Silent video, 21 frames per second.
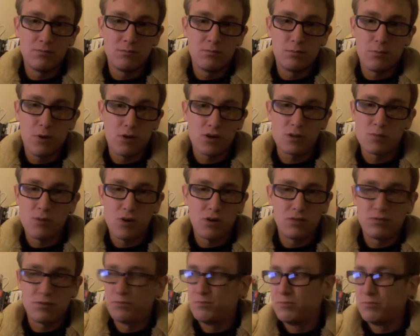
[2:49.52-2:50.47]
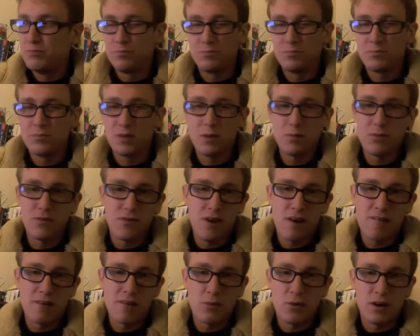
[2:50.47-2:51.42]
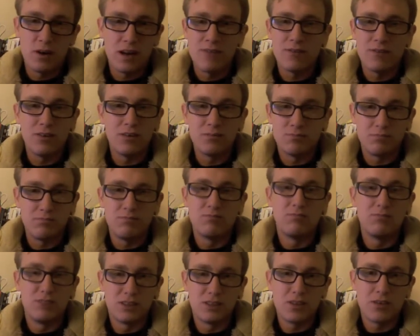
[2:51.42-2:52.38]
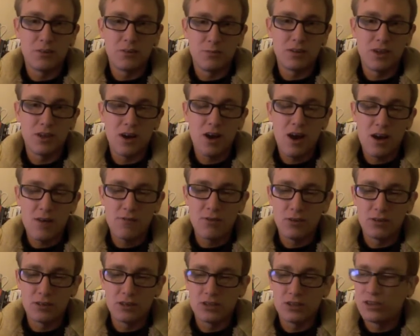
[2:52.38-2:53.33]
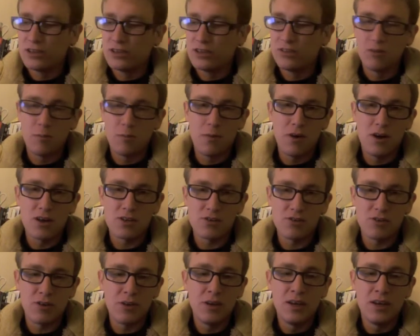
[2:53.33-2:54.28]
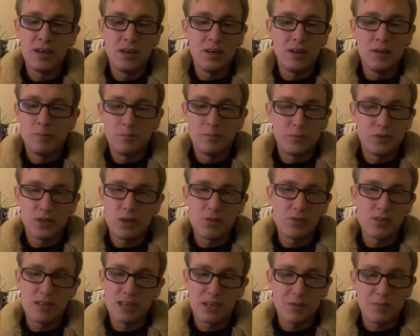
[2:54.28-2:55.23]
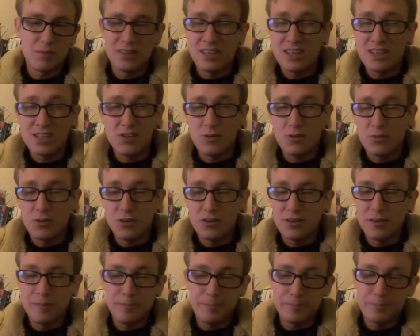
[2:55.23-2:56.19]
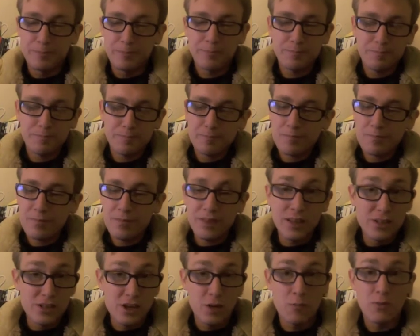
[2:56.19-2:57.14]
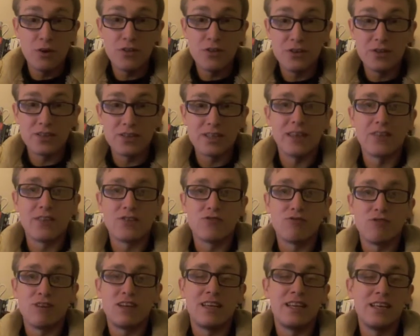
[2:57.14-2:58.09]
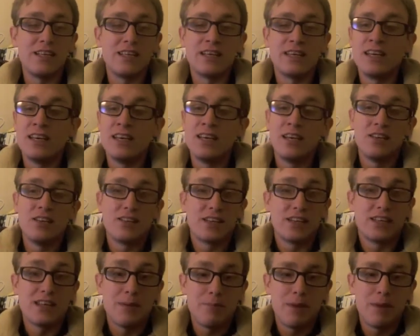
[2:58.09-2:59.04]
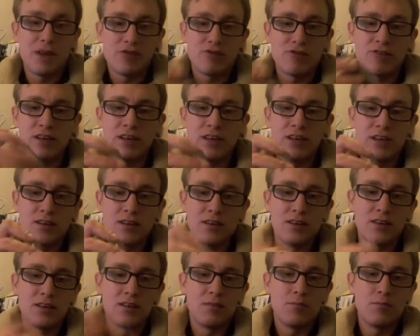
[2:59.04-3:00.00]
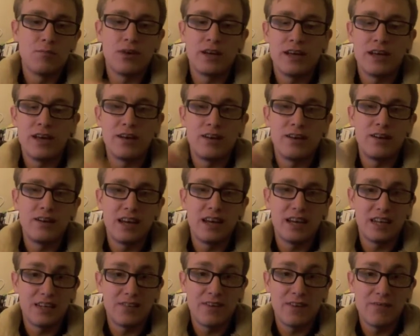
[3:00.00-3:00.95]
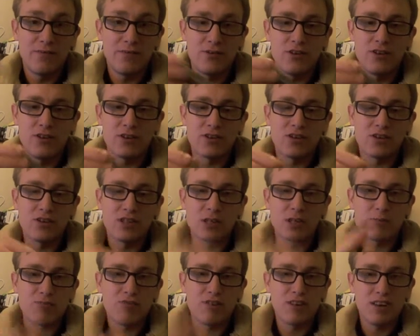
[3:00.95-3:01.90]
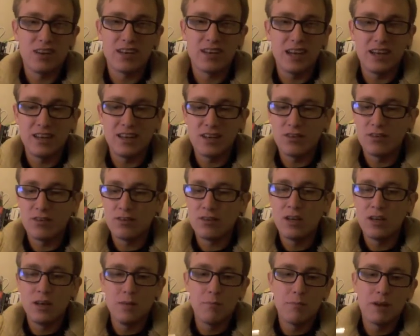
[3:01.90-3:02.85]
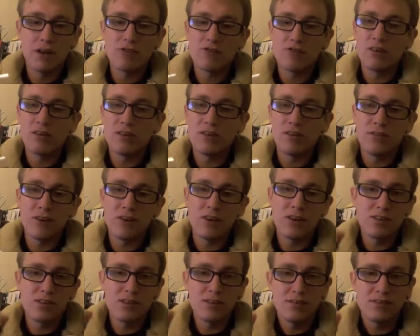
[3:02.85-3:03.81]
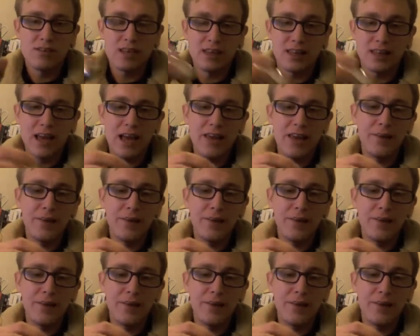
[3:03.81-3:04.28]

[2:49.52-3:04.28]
box mod, a Bavaria, whatever, something with a higher voltage on it or a pass-through. Don't stick them in there. It's not worth it. And so putting the unit together is really easy. Take said battery, put it in negative M first onto the spring like any other battery loaded device. Take the head,